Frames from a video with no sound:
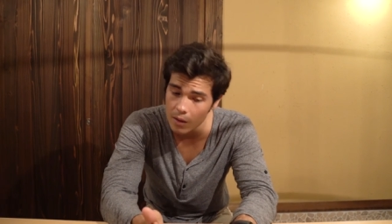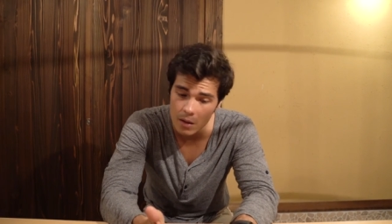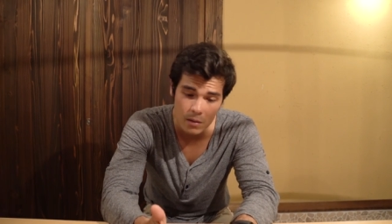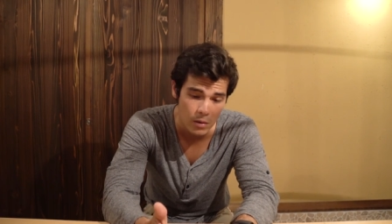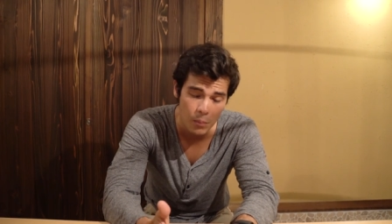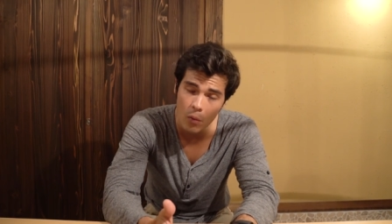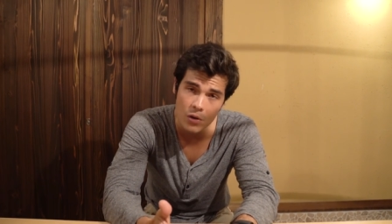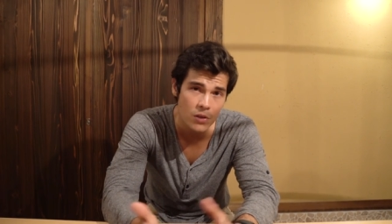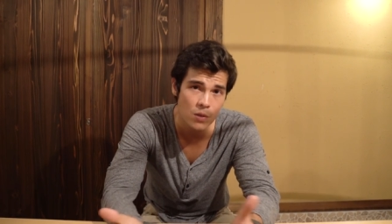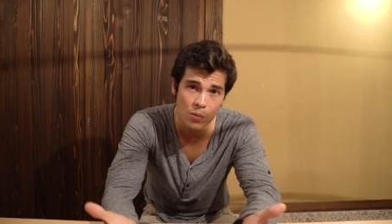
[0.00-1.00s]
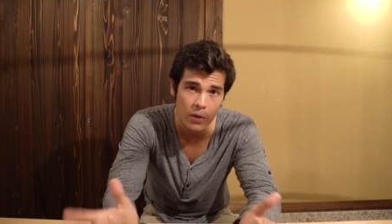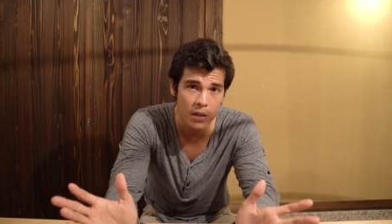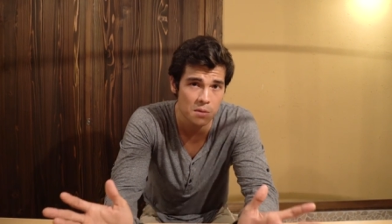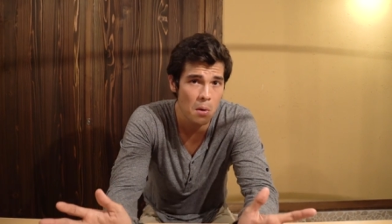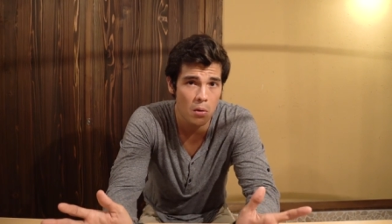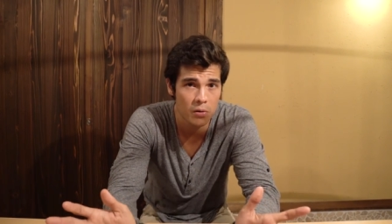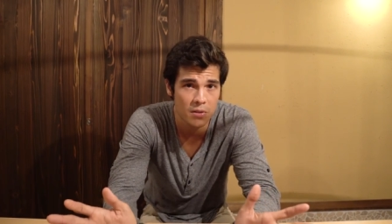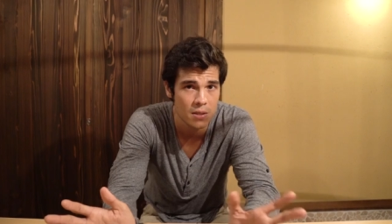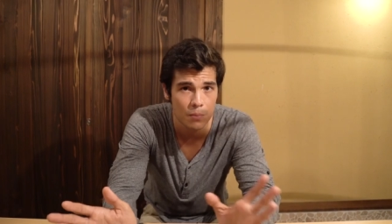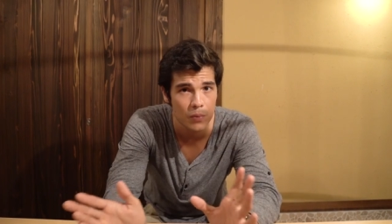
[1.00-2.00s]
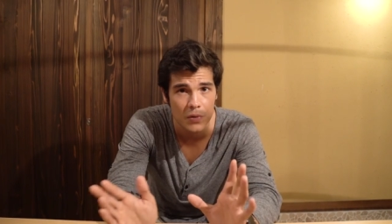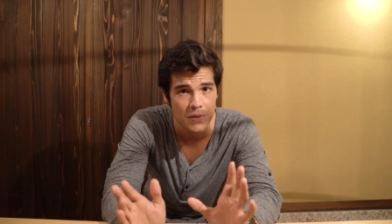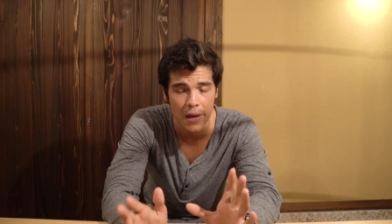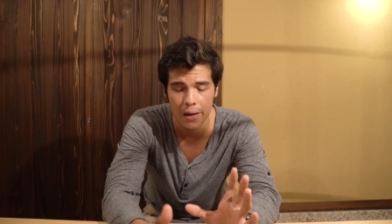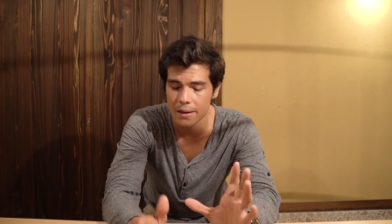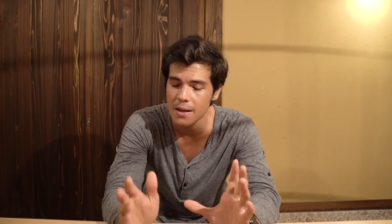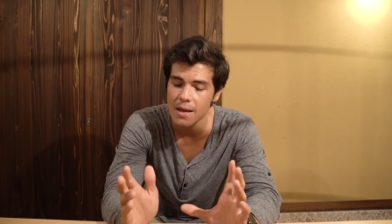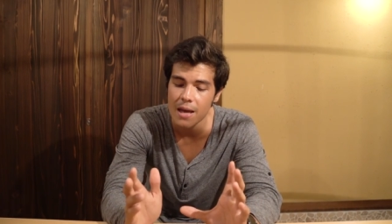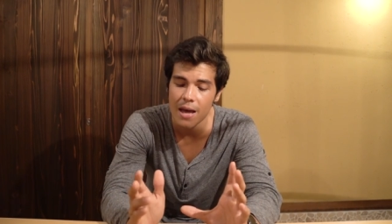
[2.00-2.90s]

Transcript: then your portions will get smaller, simple as that.